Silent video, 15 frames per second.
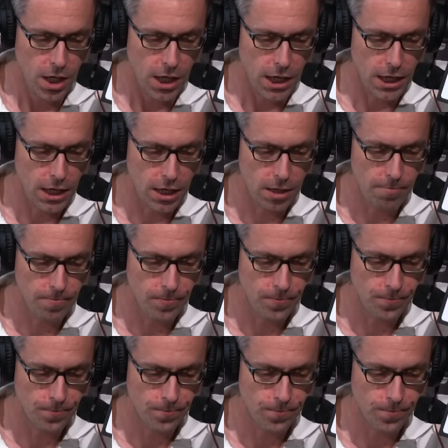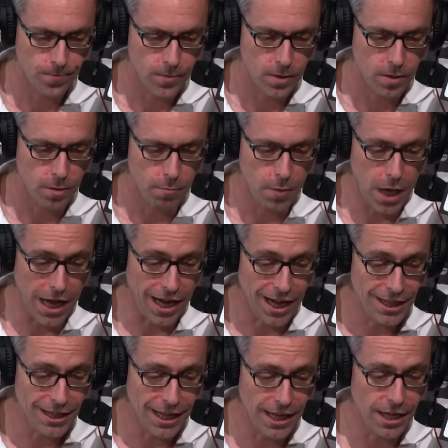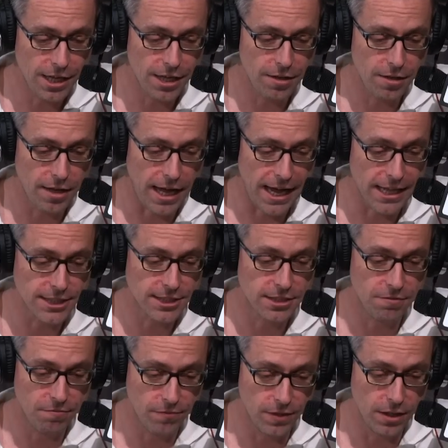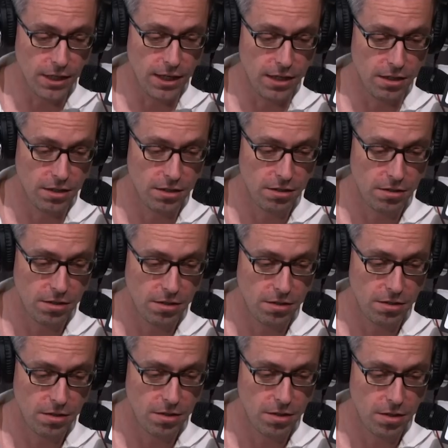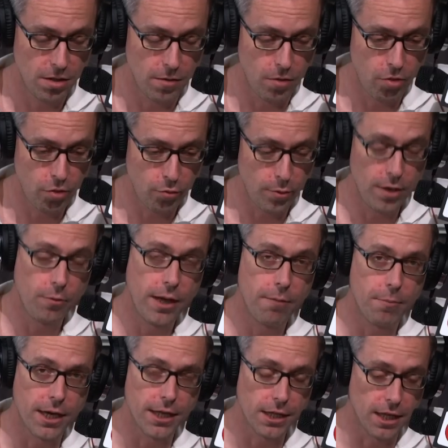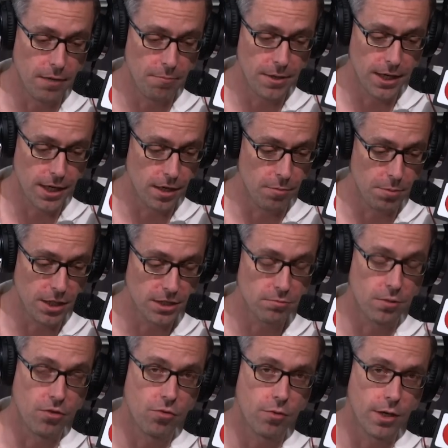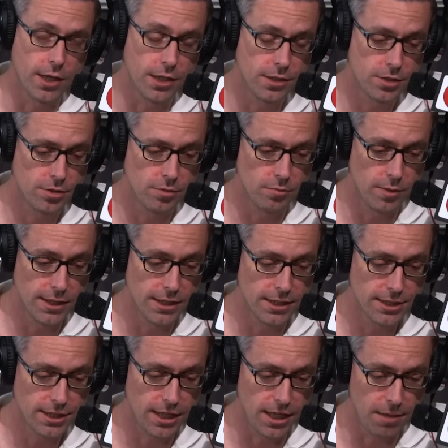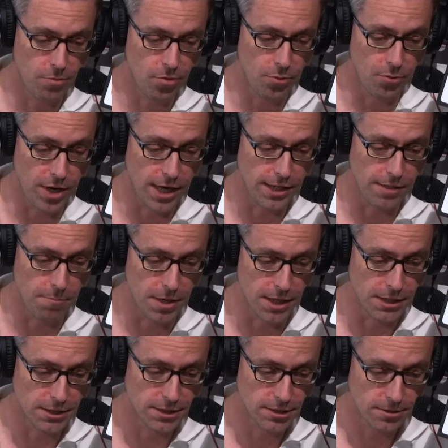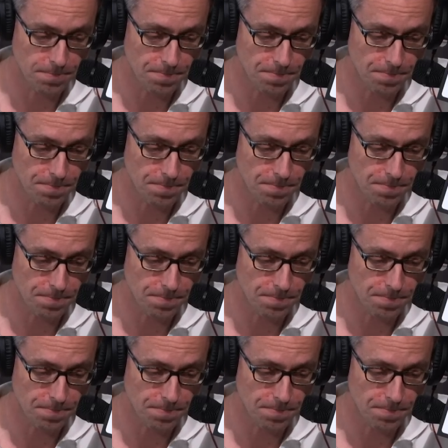I like Aston Villa three-way money line pick here, plus 120, to win this game through 90 minutes.